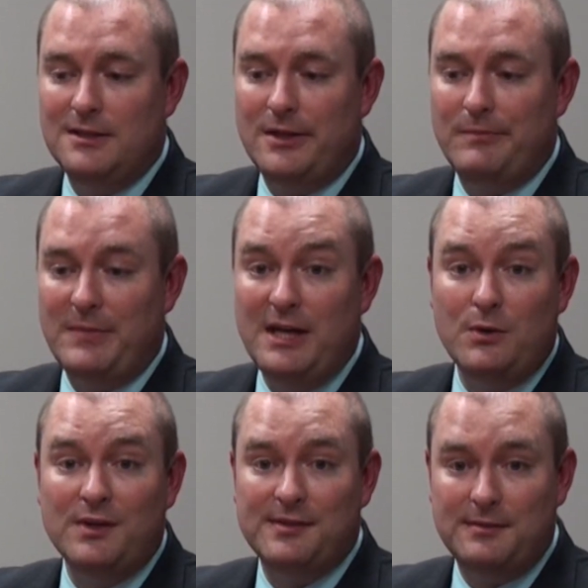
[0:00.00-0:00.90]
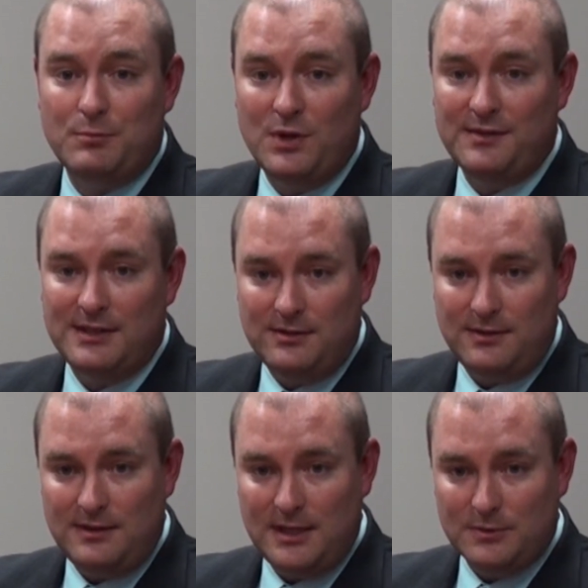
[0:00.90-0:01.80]
AOS brings that
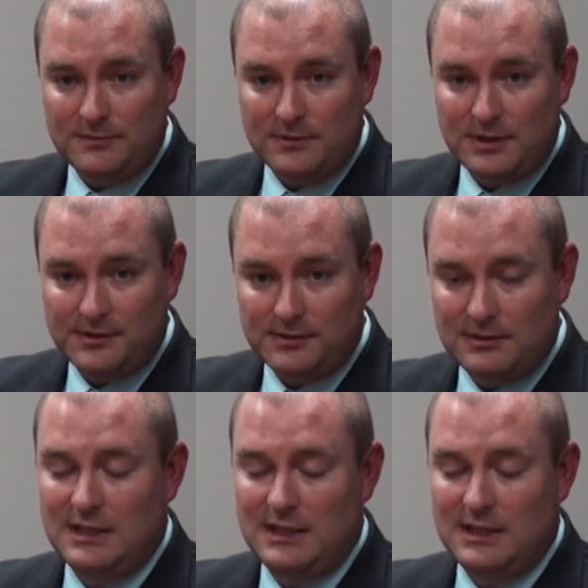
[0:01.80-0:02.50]
to the table for us.